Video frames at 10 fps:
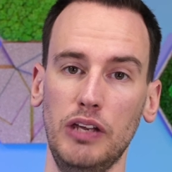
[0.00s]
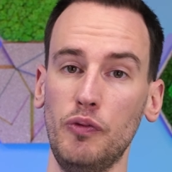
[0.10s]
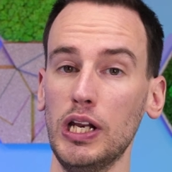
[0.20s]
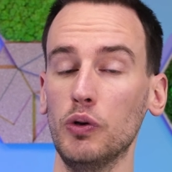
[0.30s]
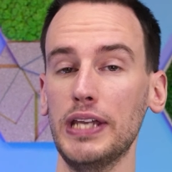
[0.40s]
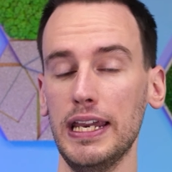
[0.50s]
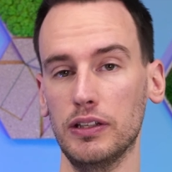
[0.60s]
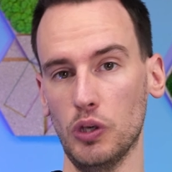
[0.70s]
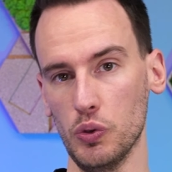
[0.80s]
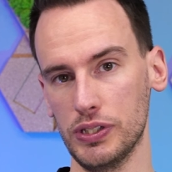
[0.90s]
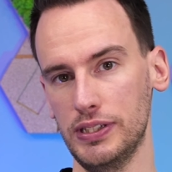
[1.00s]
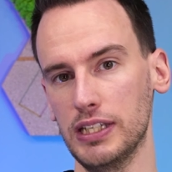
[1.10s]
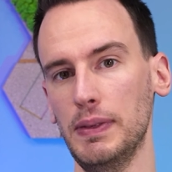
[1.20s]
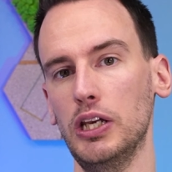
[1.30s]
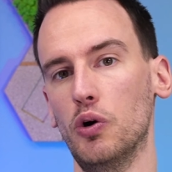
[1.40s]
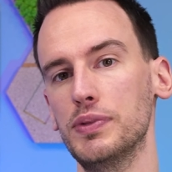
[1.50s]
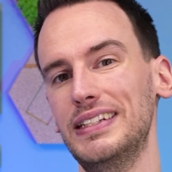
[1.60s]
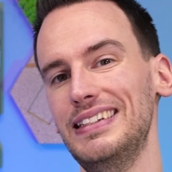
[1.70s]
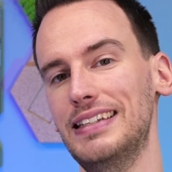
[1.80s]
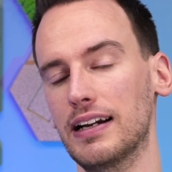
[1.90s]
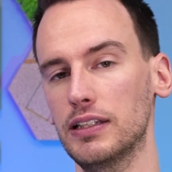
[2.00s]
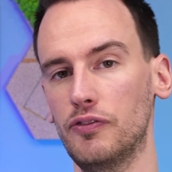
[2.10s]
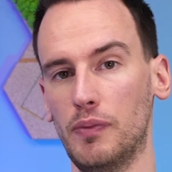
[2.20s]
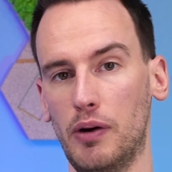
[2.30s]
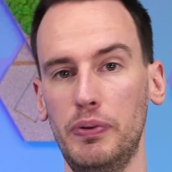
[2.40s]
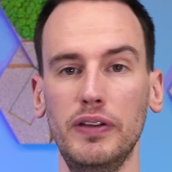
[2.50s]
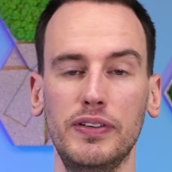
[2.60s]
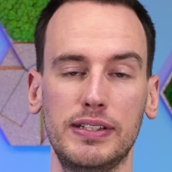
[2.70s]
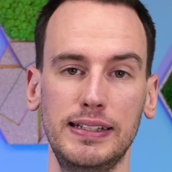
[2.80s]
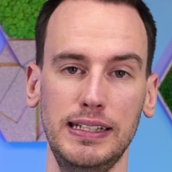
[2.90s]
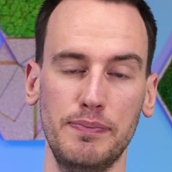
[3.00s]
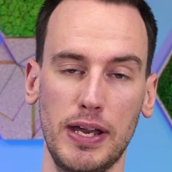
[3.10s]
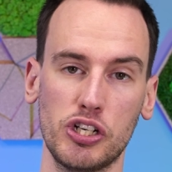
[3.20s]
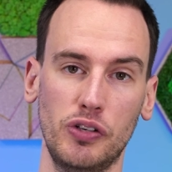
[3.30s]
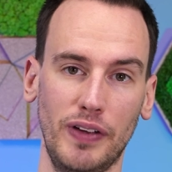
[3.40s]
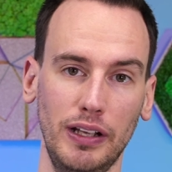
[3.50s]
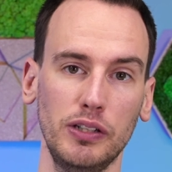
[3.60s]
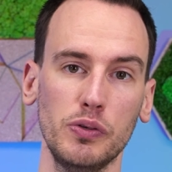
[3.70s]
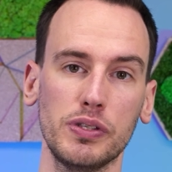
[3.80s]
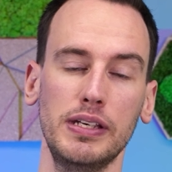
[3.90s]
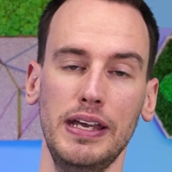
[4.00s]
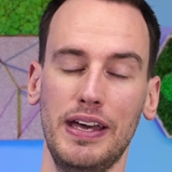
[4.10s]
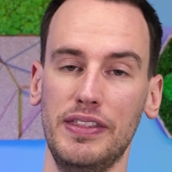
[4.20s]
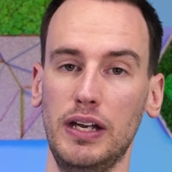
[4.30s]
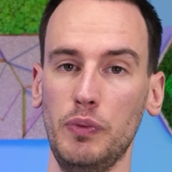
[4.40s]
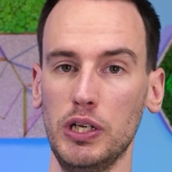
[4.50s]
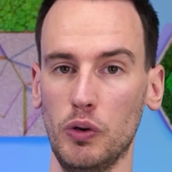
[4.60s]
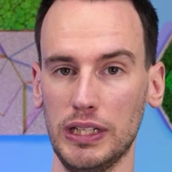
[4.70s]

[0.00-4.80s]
If we now take those 6 milliohms and deduct it from our previously measured values, then we know